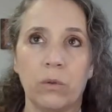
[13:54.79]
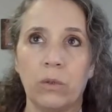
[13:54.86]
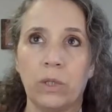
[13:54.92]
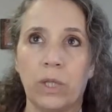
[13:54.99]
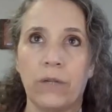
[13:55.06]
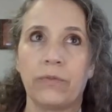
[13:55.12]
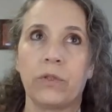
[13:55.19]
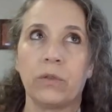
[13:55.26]

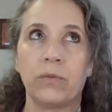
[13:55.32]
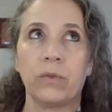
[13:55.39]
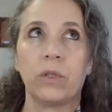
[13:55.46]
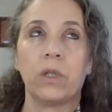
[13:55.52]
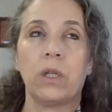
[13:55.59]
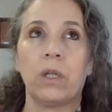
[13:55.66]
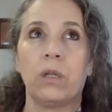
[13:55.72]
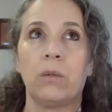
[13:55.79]

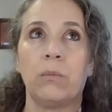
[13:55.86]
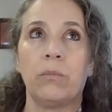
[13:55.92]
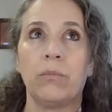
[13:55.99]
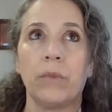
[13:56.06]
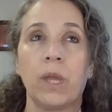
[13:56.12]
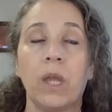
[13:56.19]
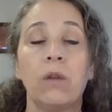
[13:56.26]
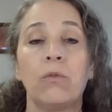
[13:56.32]
leftover
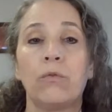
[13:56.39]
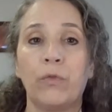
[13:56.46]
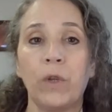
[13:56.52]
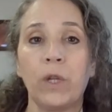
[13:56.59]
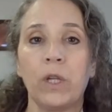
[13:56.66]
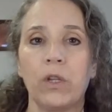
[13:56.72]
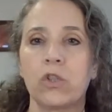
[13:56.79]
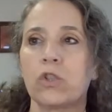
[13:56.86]

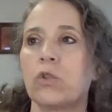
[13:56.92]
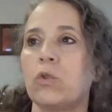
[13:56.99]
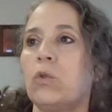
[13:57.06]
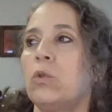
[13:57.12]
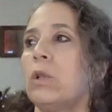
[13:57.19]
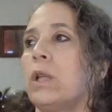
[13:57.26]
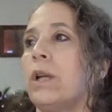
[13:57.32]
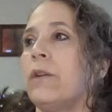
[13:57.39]
fish
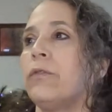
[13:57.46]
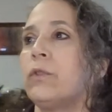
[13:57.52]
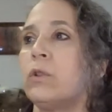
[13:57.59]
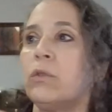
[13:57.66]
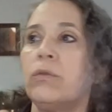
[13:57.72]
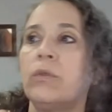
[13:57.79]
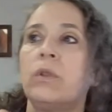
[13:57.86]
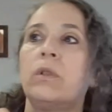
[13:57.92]
or
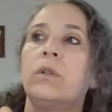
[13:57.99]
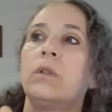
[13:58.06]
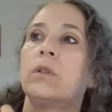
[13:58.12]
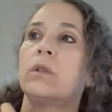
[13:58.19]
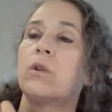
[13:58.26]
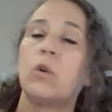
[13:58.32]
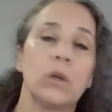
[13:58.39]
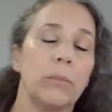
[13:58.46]

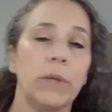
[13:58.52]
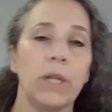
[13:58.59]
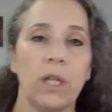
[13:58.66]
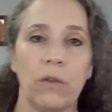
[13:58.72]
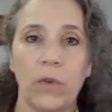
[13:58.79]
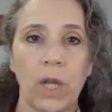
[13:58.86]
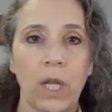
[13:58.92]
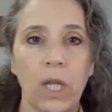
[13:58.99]
leftover corned
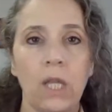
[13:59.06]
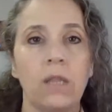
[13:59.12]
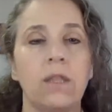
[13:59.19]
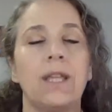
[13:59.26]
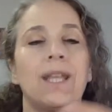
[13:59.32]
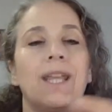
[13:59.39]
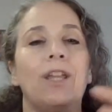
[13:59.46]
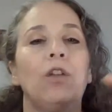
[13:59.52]
beef,
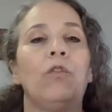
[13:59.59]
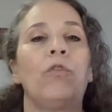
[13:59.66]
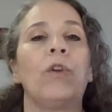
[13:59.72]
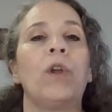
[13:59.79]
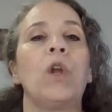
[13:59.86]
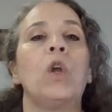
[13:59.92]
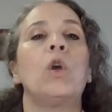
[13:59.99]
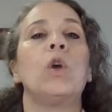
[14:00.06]
anything that you've
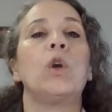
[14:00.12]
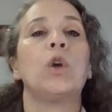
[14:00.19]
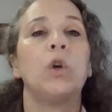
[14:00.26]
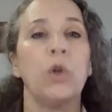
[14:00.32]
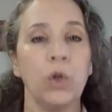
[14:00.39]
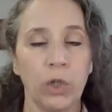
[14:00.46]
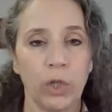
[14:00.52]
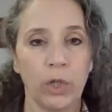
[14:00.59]

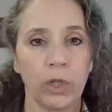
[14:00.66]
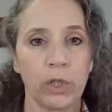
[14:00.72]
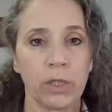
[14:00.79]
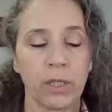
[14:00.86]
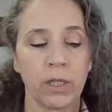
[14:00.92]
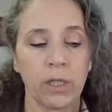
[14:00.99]
cooked